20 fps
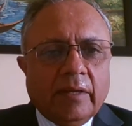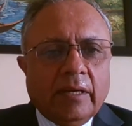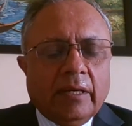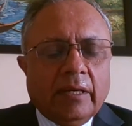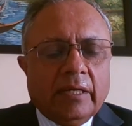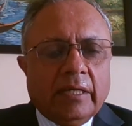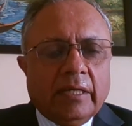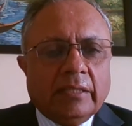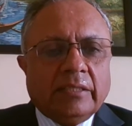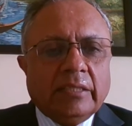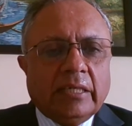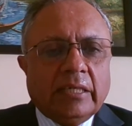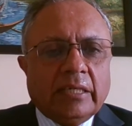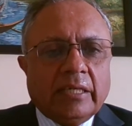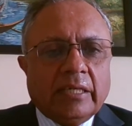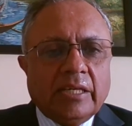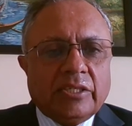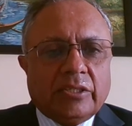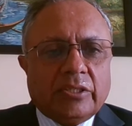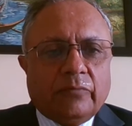It's a
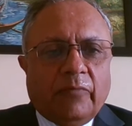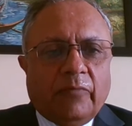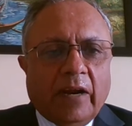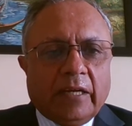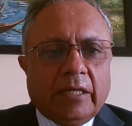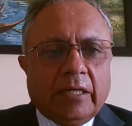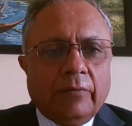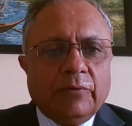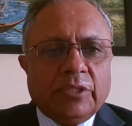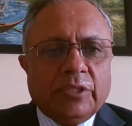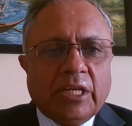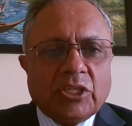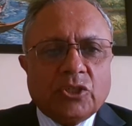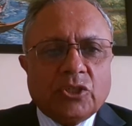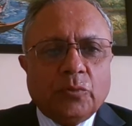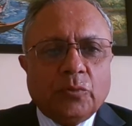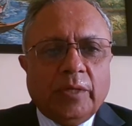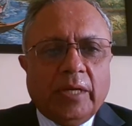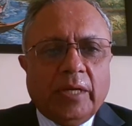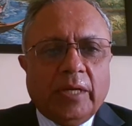risk factor which has to
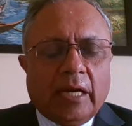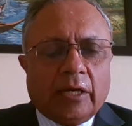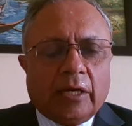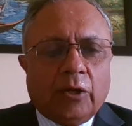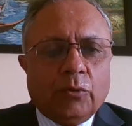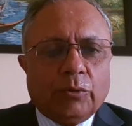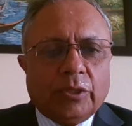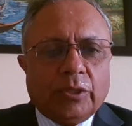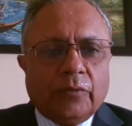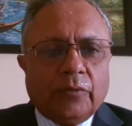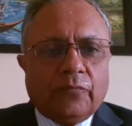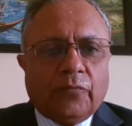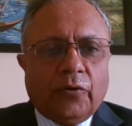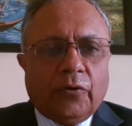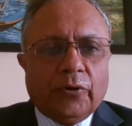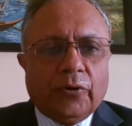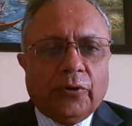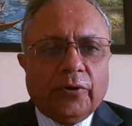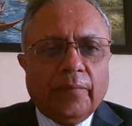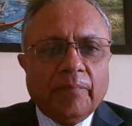be accounted
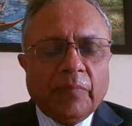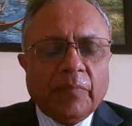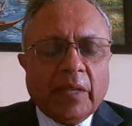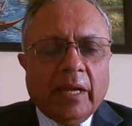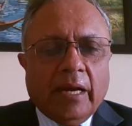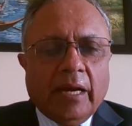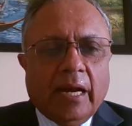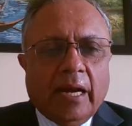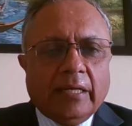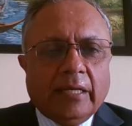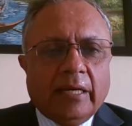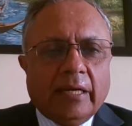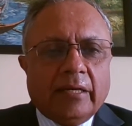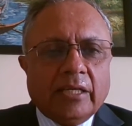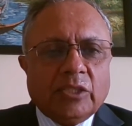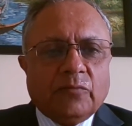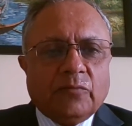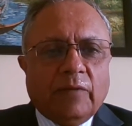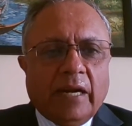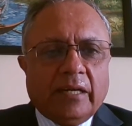for and
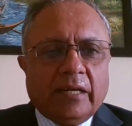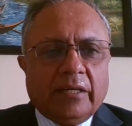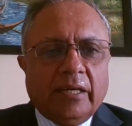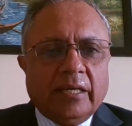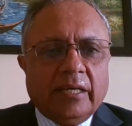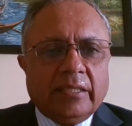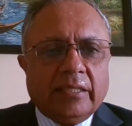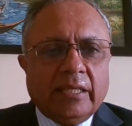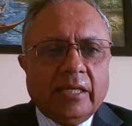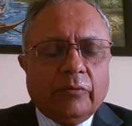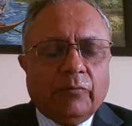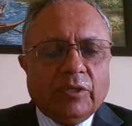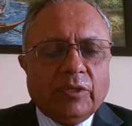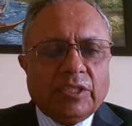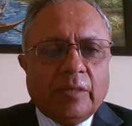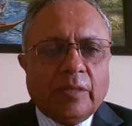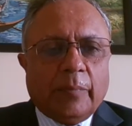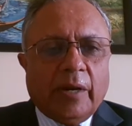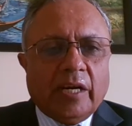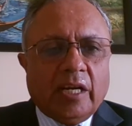this factor, I think, once
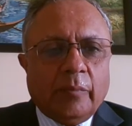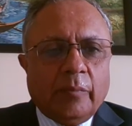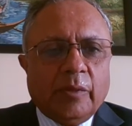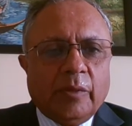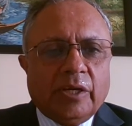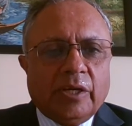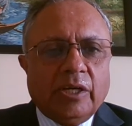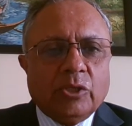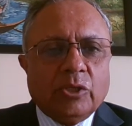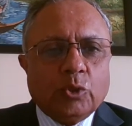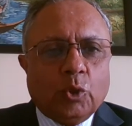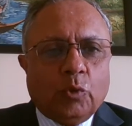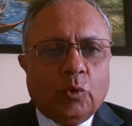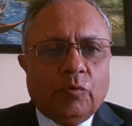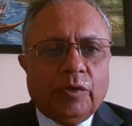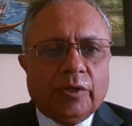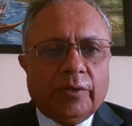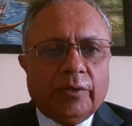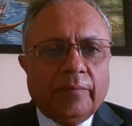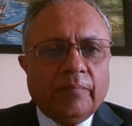the pandemic is
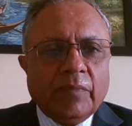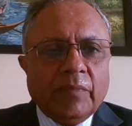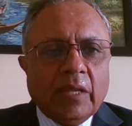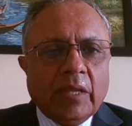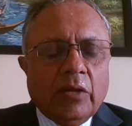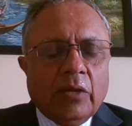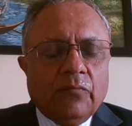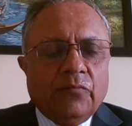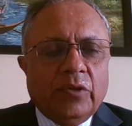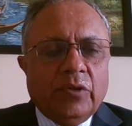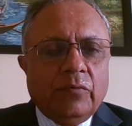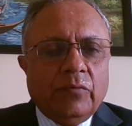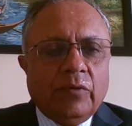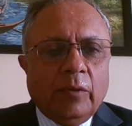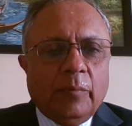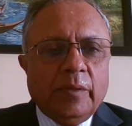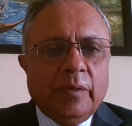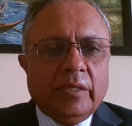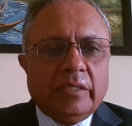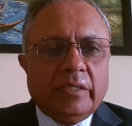over, we will
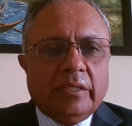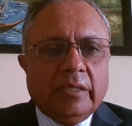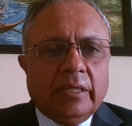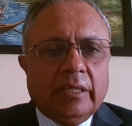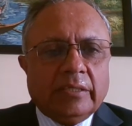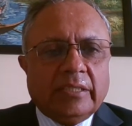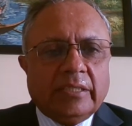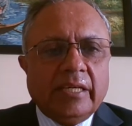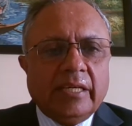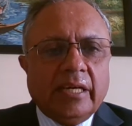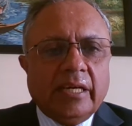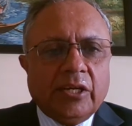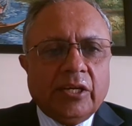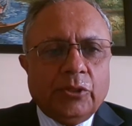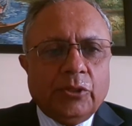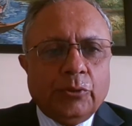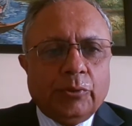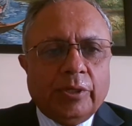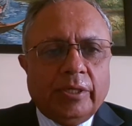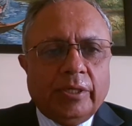be uh, seeing a
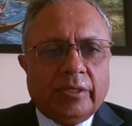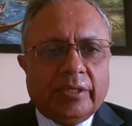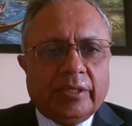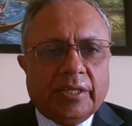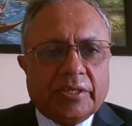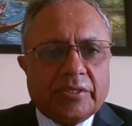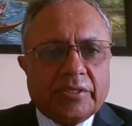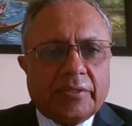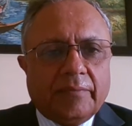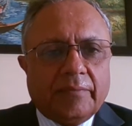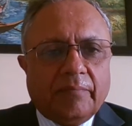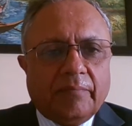renewed interest.